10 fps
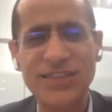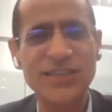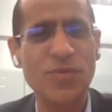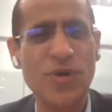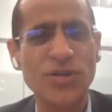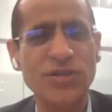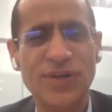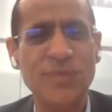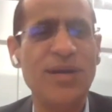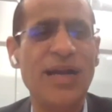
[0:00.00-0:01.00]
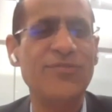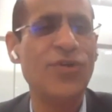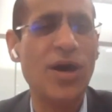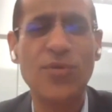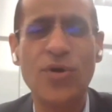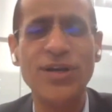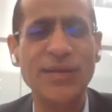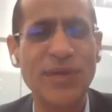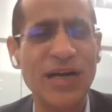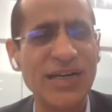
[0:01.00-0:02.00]
CSS Box is one platform,
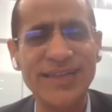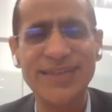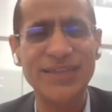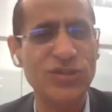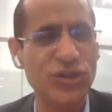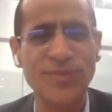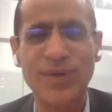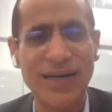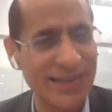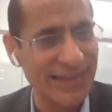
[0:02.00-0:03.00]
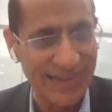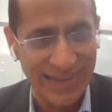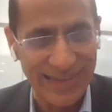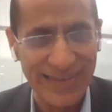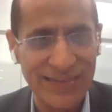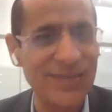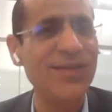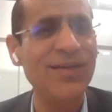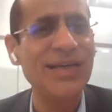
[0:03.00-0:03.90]
online marketing, digital marketing, LinkedIn,